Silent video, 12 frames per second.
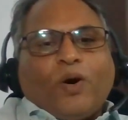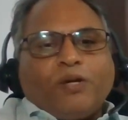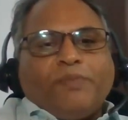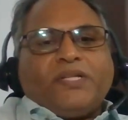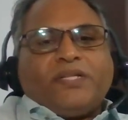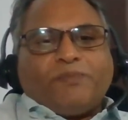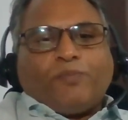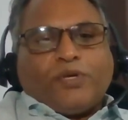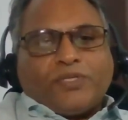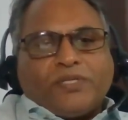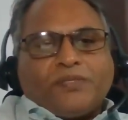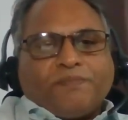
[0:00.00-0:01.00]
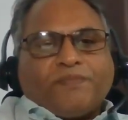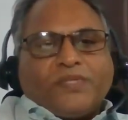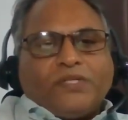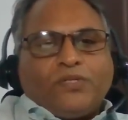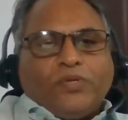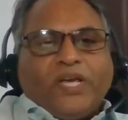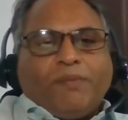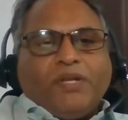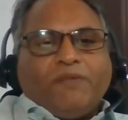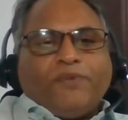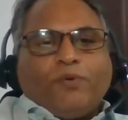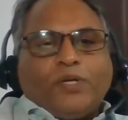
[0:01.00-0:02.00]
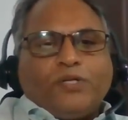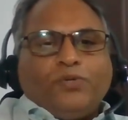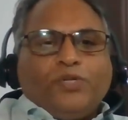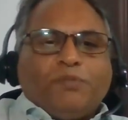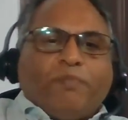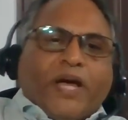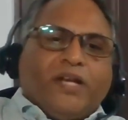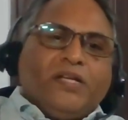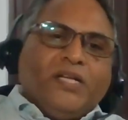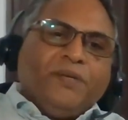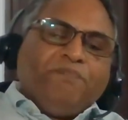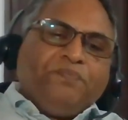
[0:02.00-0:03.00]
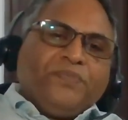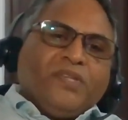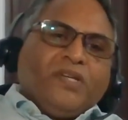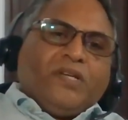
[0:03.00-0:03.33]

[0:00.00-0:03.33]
How do I automate that process? Today, I mean, if you want to do it manually,